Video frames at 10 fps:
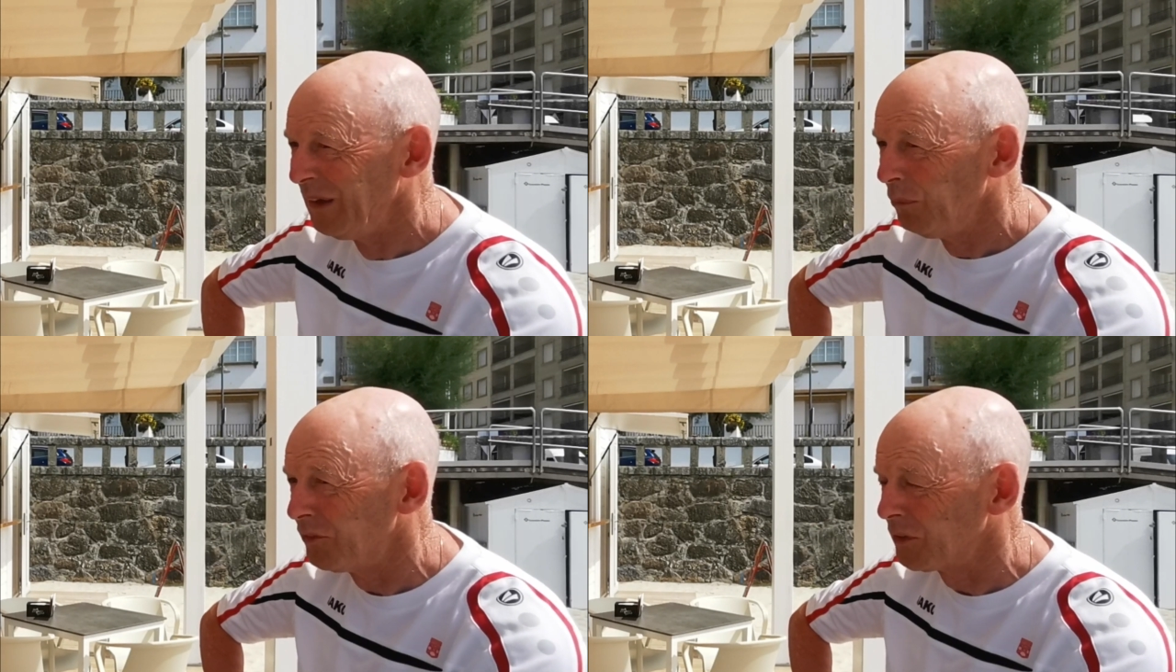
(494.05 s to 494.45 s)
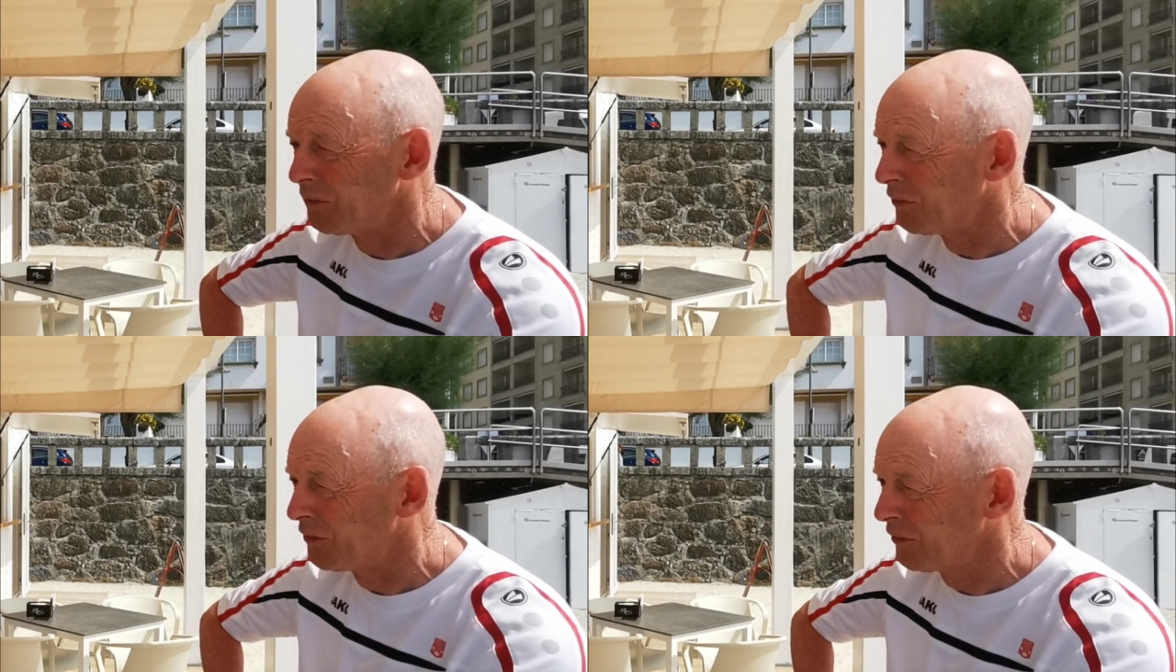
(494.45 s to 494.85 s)

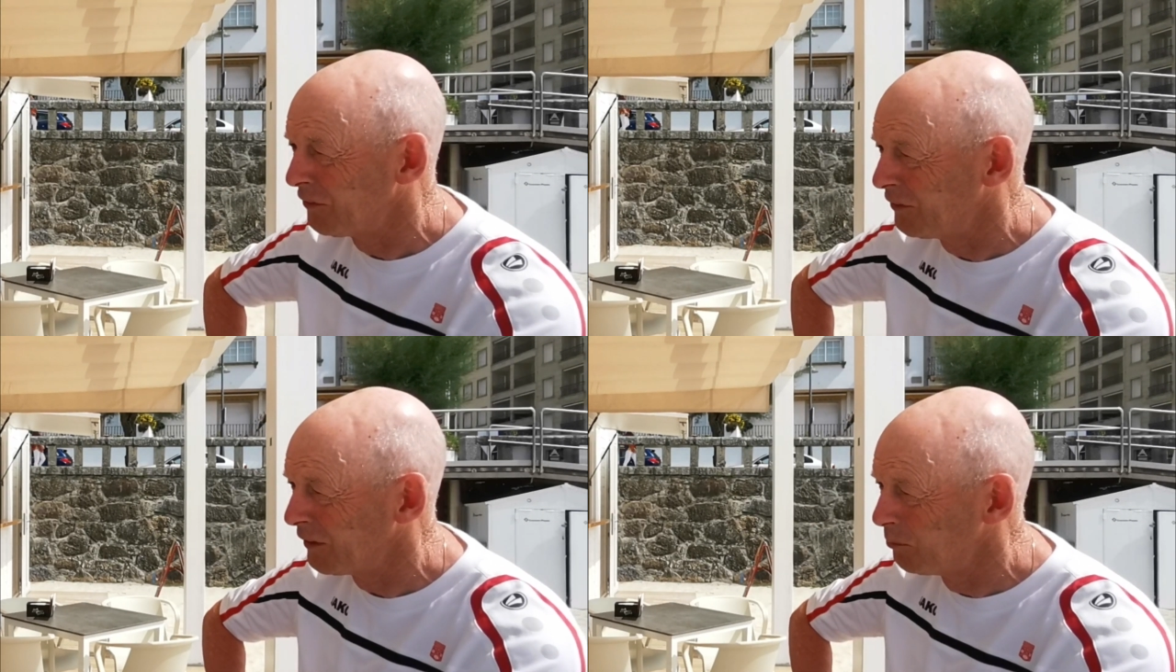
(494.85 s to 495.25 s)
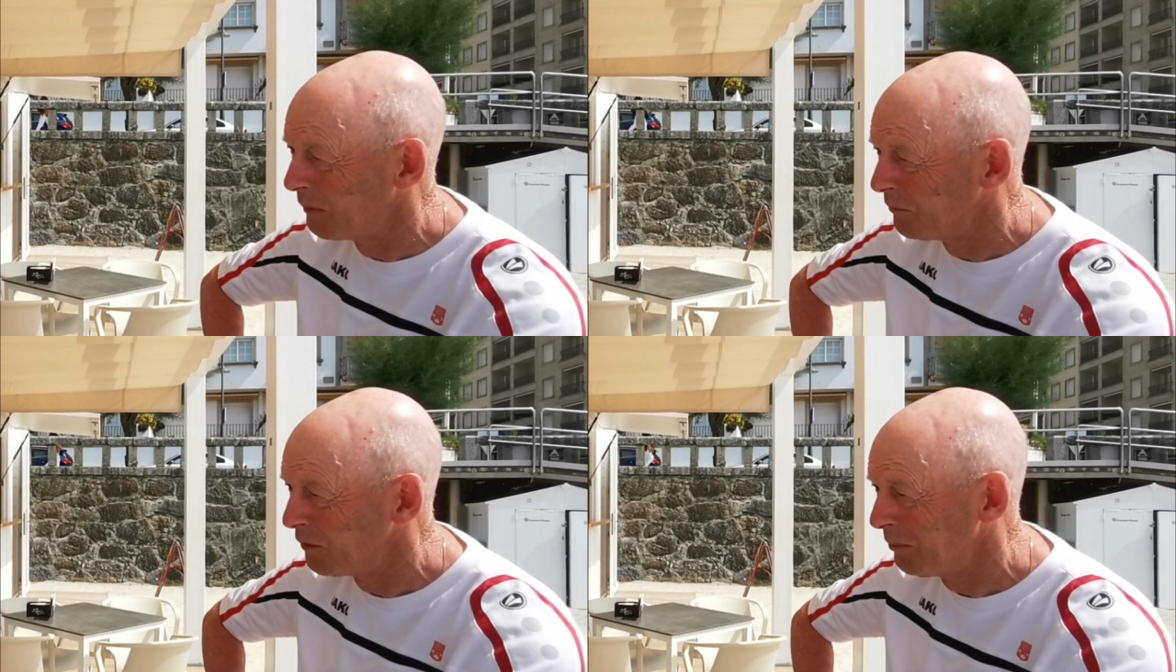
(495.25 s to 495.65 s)
166
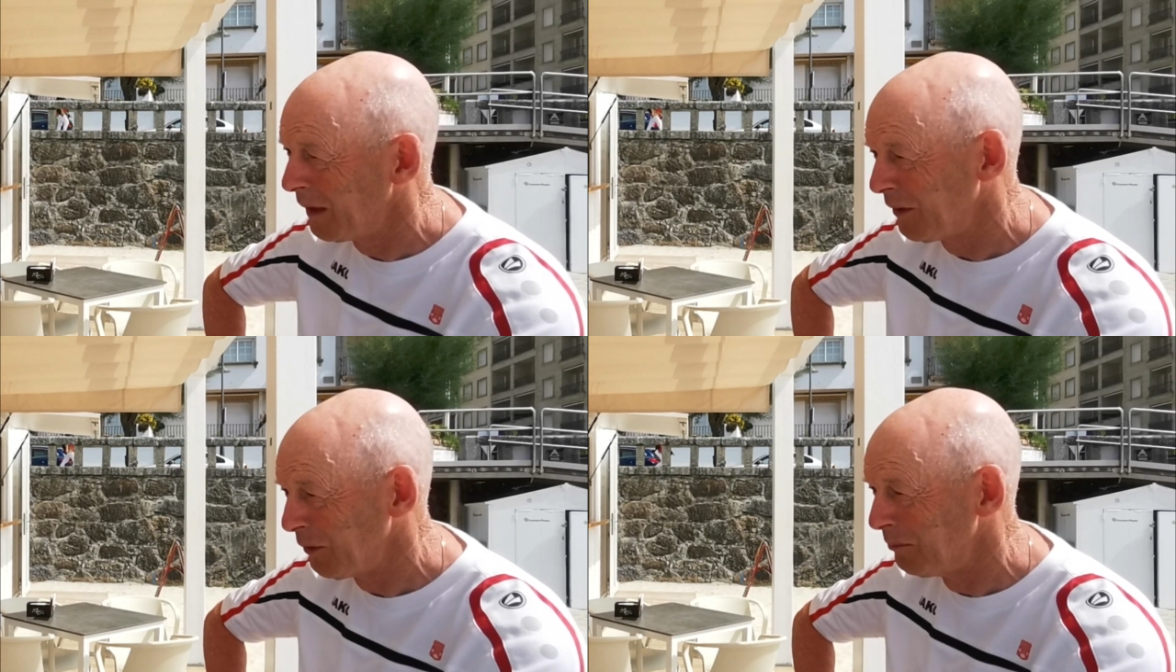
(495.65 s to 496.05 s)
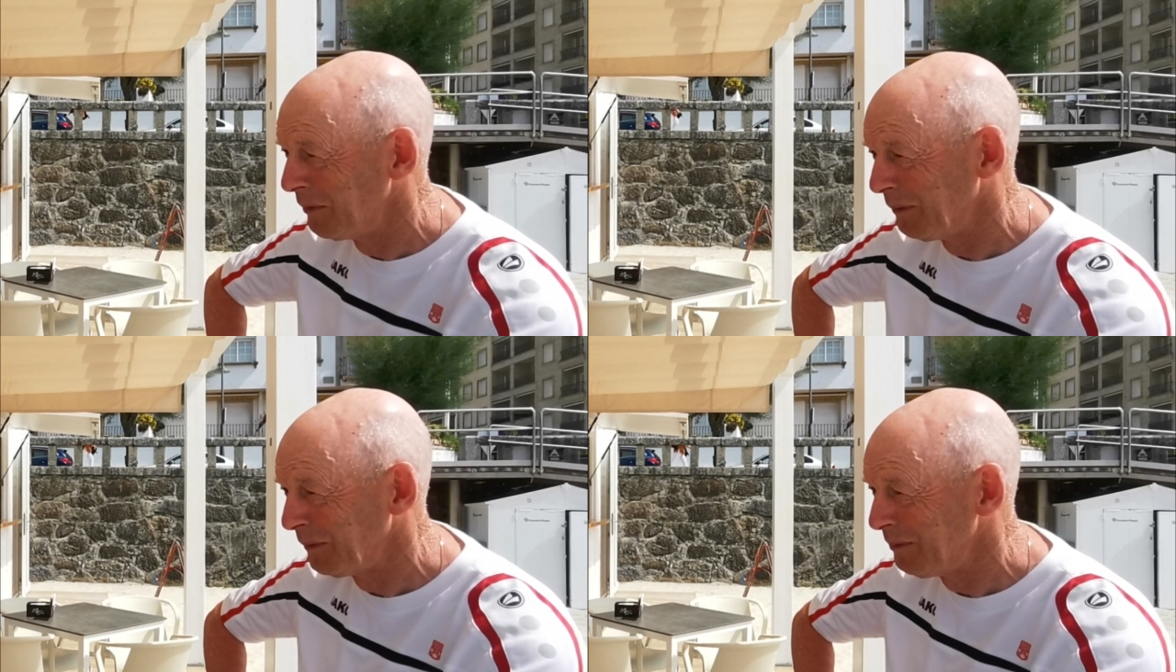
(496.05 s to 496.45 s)
members, a bad number
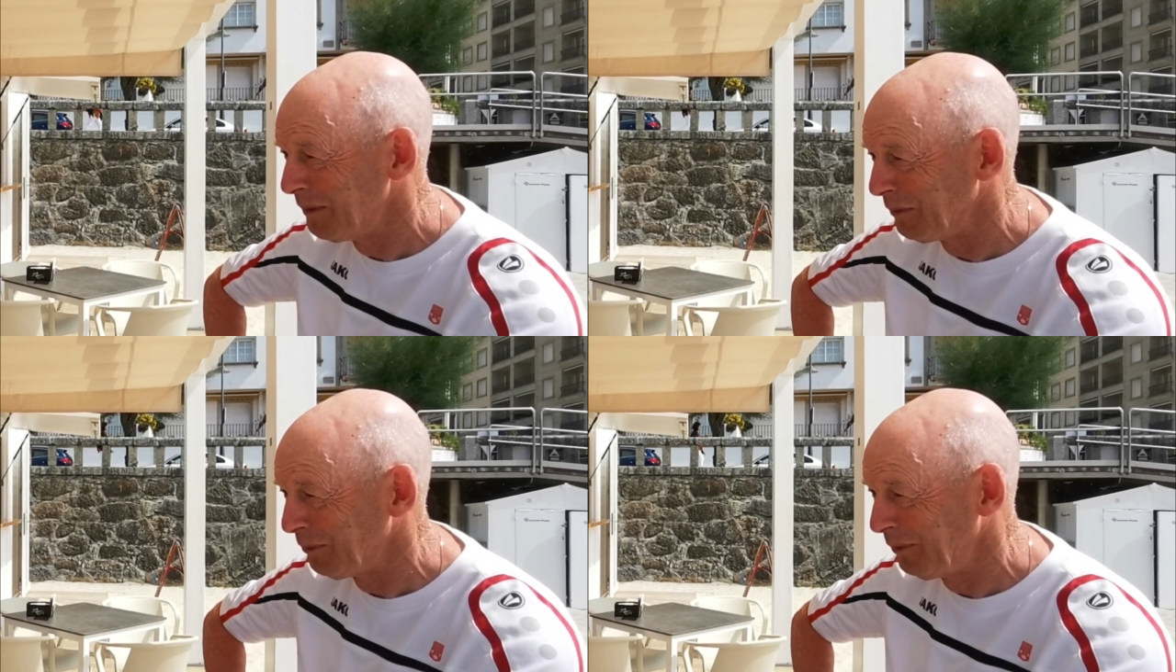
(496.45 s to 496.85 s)
now at the moment.